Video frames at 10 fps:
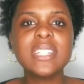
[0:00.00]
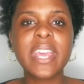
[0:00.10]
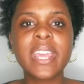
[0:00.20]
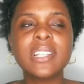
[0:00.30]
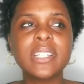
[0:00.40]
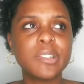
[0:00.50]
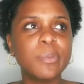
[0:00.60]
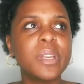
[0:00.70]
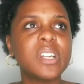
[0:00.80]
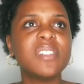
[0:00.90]
Take a
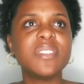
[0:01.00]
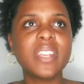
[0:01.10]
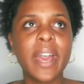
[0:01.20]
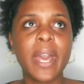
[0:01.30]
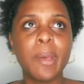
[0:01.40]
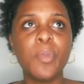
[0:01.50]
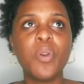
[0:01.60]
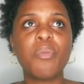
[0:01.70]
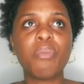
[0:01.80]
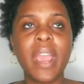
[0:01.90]
little bit of
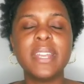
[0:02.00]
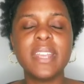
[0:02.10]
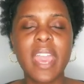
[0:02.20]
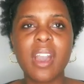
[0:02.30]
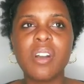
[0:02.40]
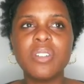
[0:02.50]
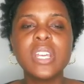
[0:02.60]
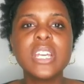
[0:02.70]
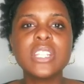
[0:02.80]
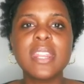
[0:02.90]
time right now